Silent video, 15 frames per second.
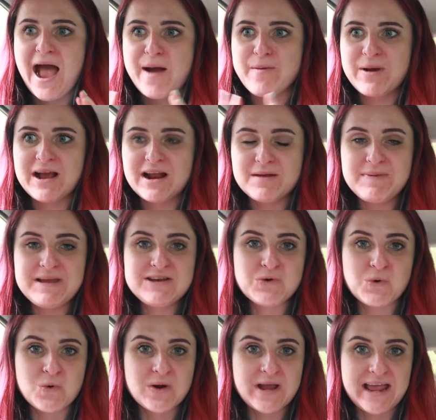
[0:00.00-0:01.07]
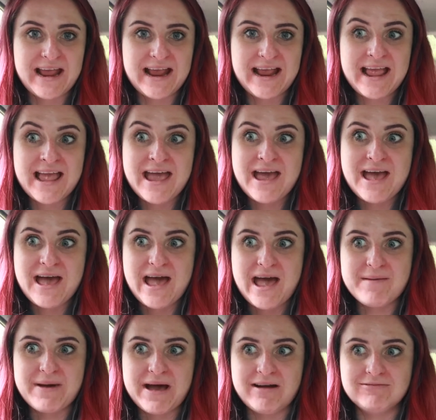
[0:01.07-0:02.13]
And we're going to be talking
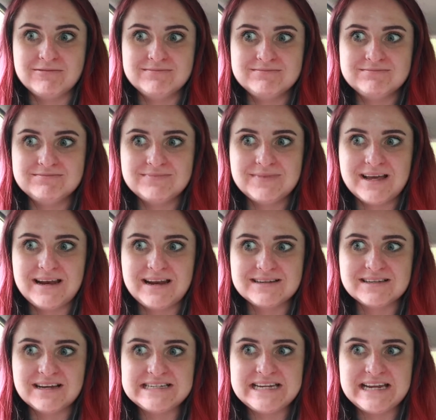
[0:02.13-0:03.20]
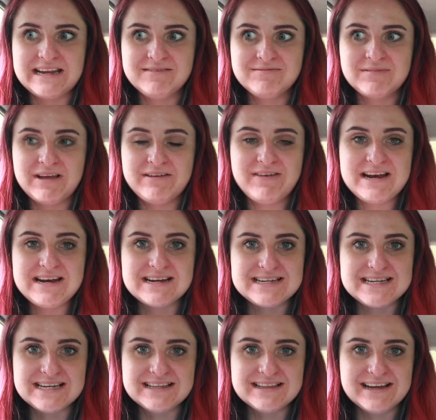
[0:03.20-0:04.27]
about an exciting event
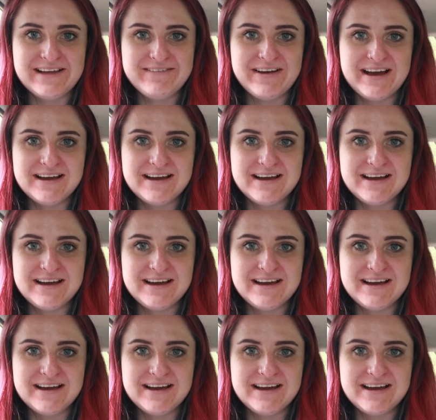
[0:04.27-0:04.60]
idea that I've